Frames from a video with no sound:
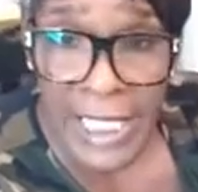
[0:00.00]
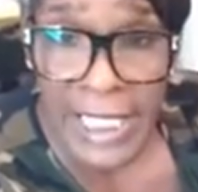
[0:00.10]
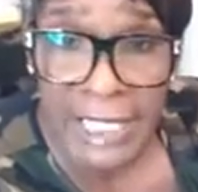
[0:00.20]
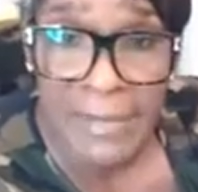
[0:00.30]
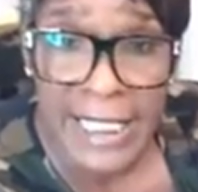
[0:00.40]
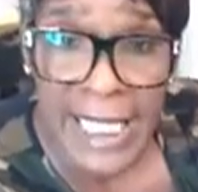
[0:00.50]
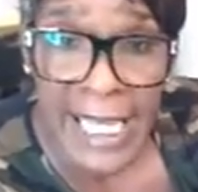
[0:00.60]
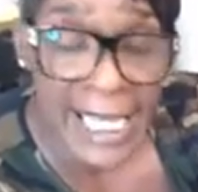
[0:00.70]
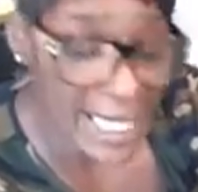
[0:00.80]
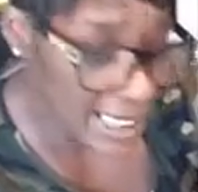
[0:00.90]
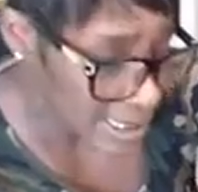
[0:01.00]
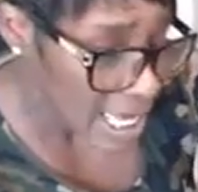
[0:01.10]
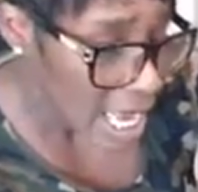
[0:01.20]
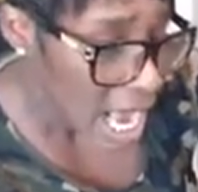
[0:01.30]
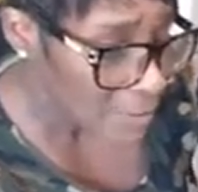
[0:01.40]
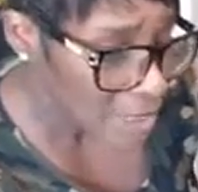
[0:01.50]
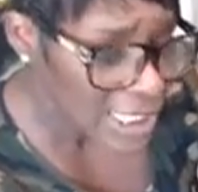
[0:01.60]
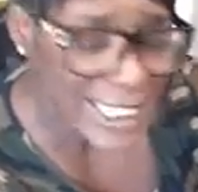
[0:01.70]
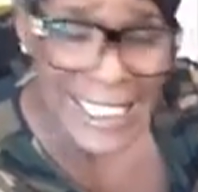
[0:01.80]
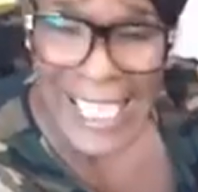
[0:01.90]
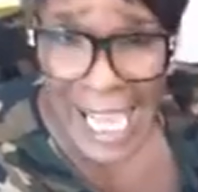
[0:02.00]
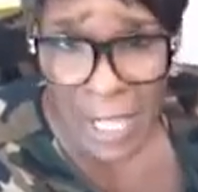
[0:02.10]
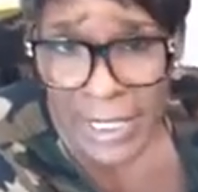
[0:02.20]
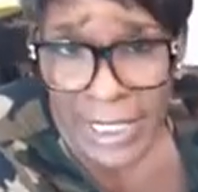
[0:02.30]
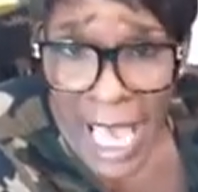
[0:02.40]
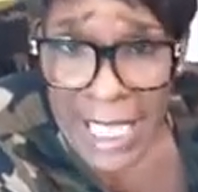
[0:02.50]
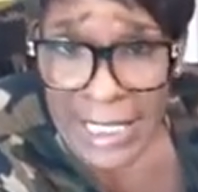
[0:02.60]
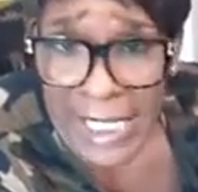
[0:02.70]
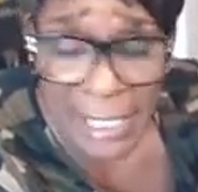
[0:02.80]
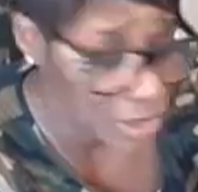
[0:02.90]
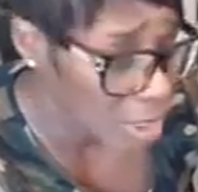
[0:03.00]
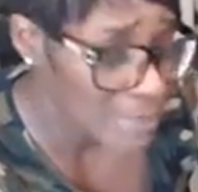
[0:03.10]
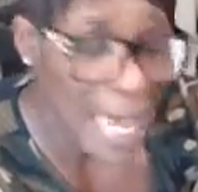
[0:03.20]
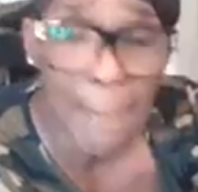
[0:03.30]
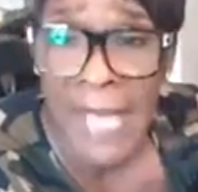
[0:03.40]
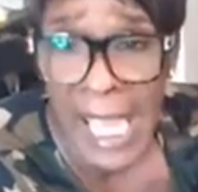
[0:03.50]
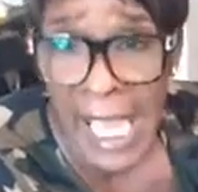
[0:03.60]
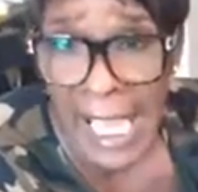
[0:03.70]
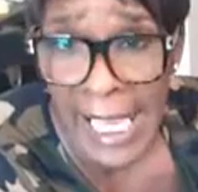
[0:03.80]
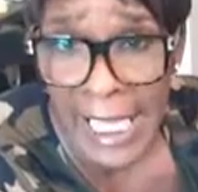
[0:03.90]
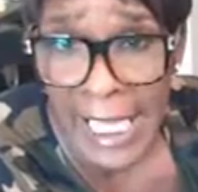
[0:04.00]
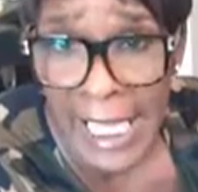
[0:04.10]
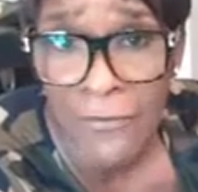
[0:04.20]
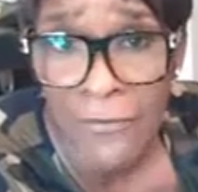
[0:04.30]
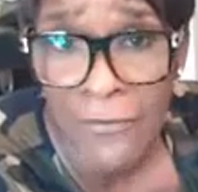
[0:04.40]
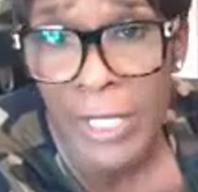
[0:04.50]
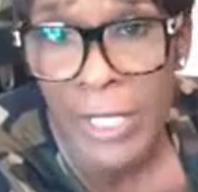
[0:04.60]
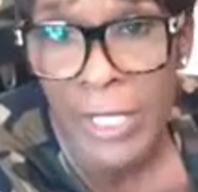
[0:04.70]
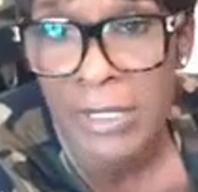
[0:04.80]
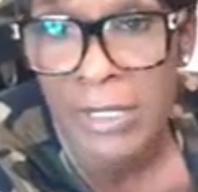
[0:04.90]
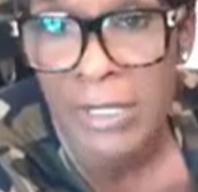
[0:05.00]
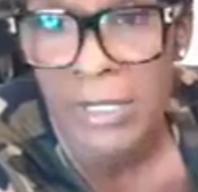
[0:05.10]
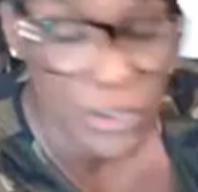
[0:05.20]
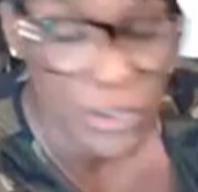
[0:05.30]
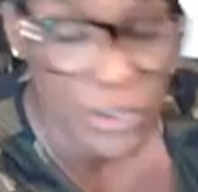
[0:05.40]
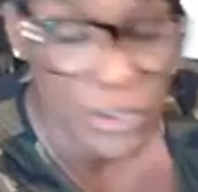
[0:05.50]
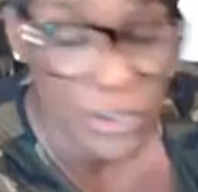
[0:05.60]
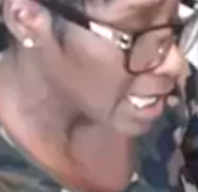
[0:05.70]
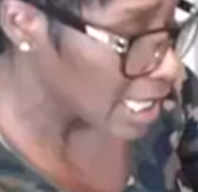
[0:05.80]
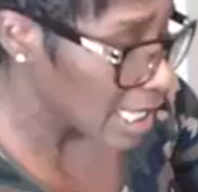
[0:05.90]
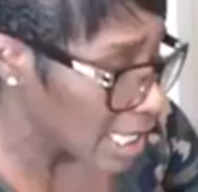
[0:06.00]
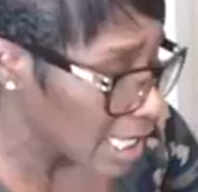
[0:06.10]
get them scanned, I'm going to downsize them so I'm not paying for pictures to get